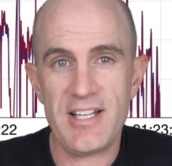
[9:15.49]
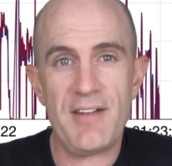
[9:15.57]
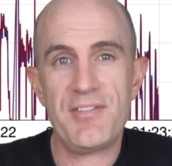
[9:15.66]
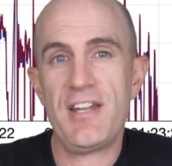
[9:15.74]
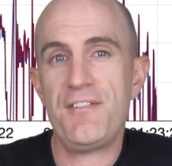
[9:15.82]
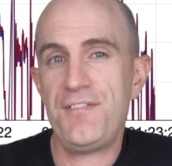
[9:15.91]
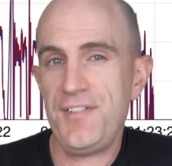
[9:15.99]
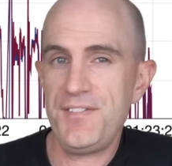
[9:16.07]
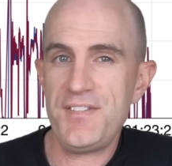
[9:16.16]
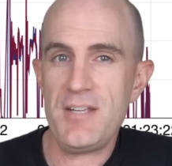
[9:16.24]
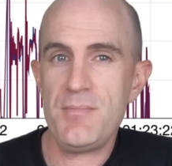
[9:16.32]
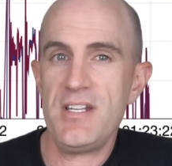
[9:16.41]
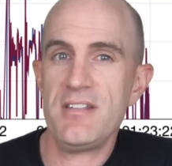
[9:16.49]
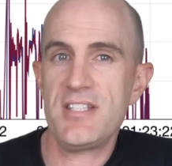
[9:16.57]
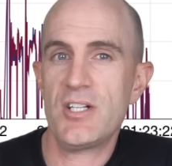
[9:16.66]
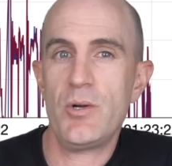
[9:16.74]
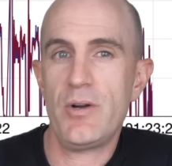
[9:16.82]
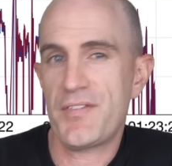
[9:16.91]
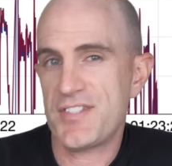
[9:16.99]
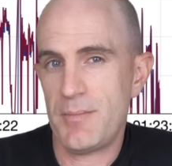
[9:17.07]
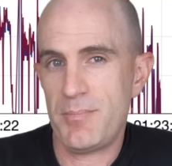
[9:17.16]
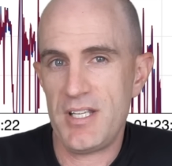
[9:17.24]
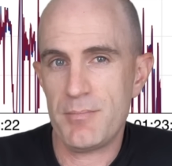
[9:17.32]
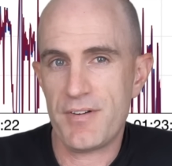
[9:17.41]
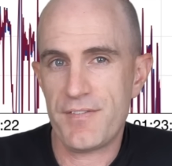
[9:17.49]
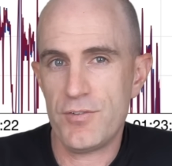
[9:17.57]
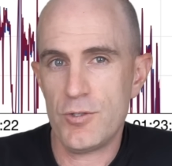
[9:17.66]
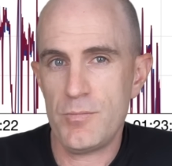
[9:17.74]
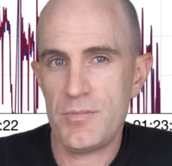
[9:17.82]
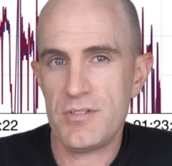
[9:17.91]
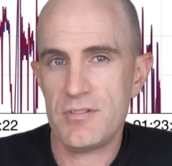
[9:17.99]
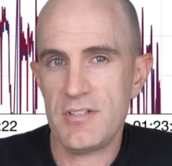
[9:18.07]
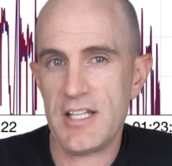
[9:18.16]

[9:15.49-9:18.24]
After that 15 minute zero offset being performed,